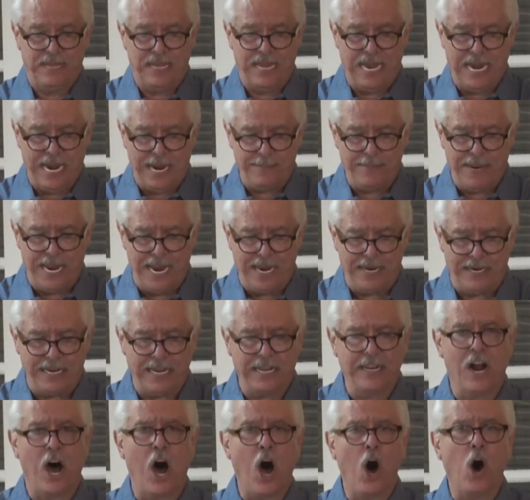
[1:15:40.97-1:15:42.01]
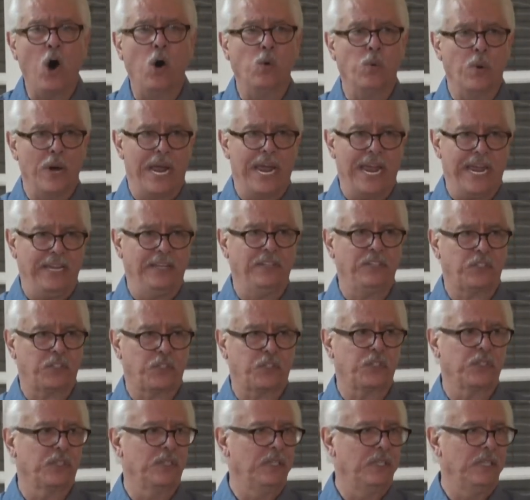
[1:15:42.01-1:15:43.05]
Amen. It
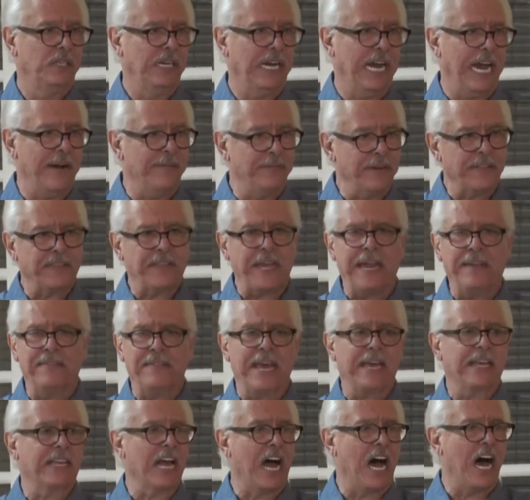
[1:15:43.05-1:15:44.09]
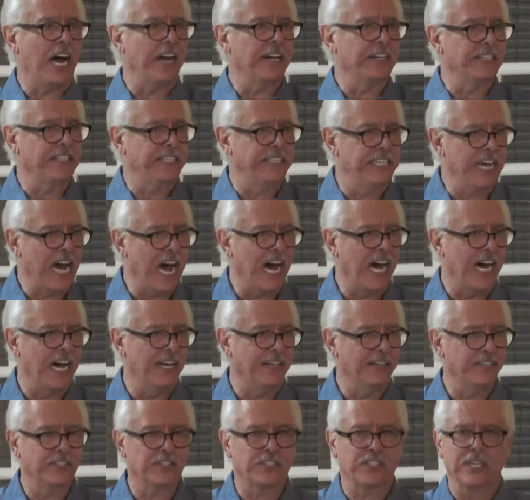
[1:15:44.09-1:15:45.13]
always, everything that God
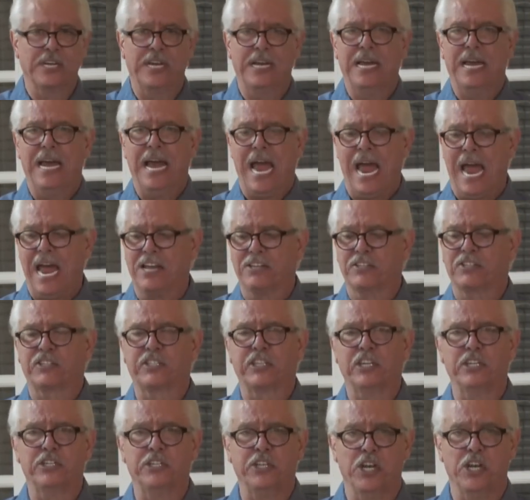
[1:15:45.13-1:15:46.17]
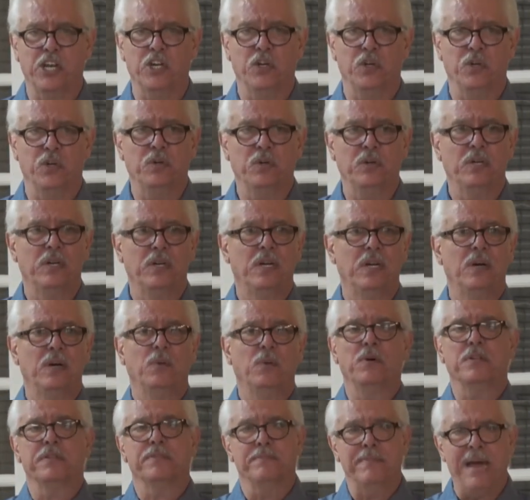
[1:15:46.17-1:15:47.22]
does has to do
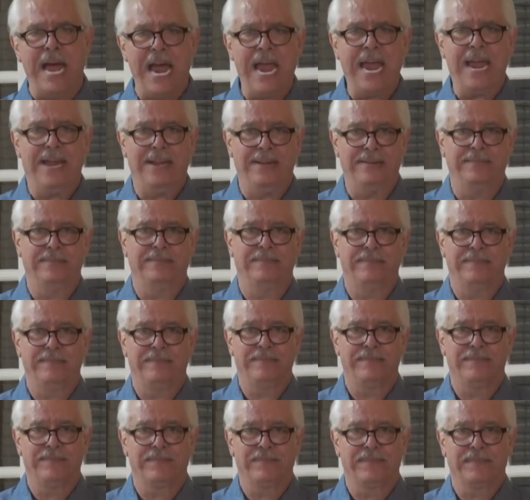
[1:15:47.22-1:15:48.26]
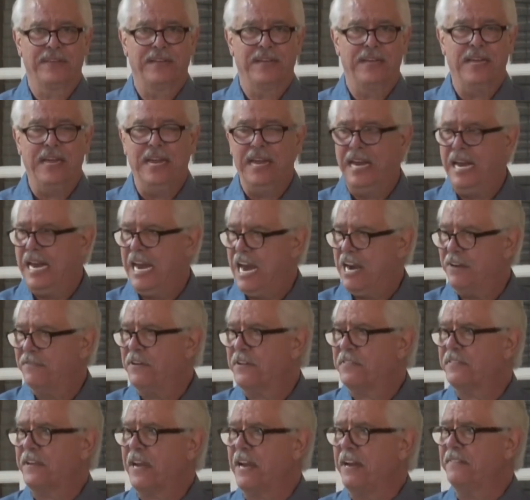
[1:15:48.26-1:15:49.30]
with man.
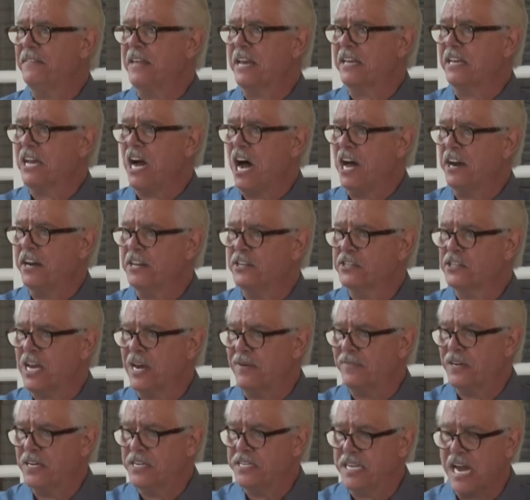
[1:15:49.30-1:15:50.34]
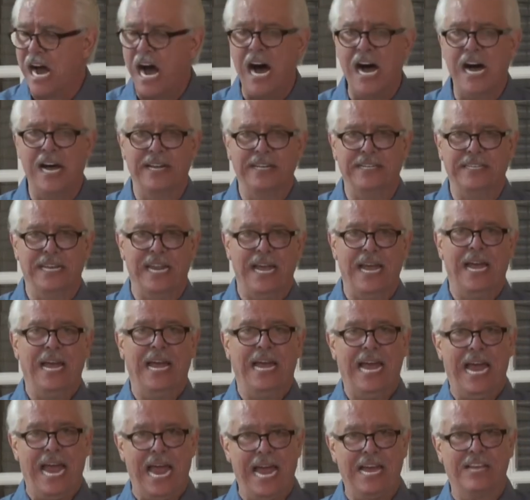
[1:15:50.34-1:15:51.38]
Everything that God has ever done
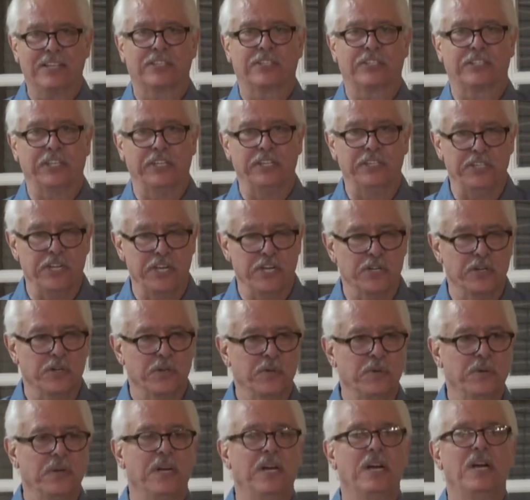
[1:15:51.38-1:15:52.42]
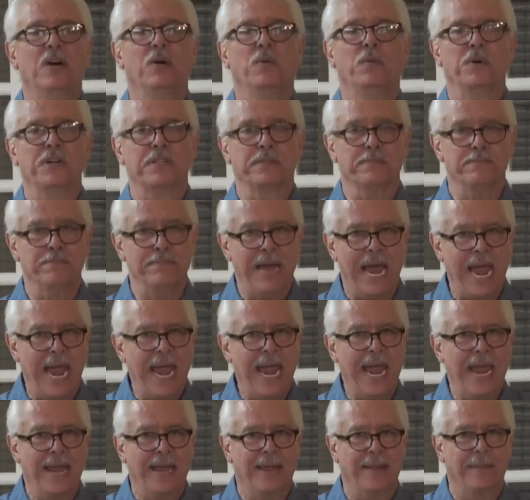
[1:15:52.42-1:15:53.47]
has to do with
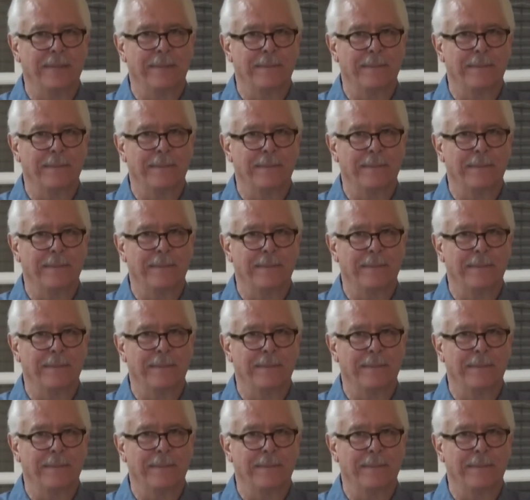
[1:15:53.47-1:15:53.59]
man.